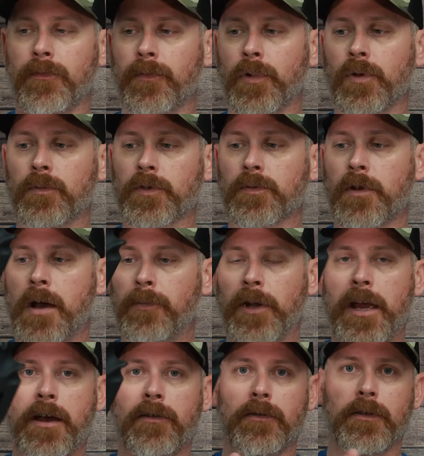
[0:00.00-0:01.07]
Boom, swap it
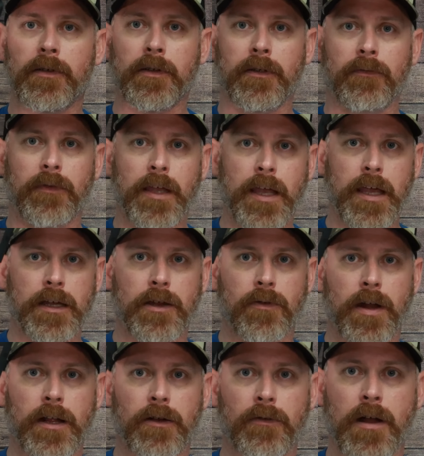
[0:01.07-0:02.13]
out, and you're
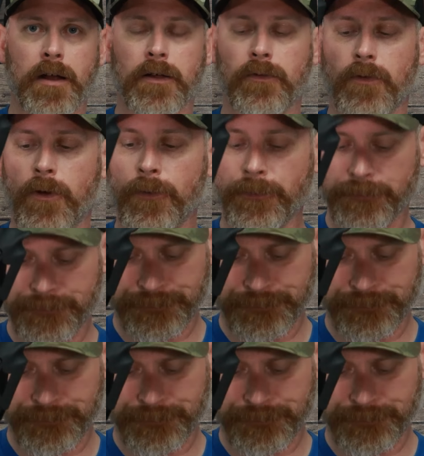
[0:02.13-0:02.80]
ready to rock and roll.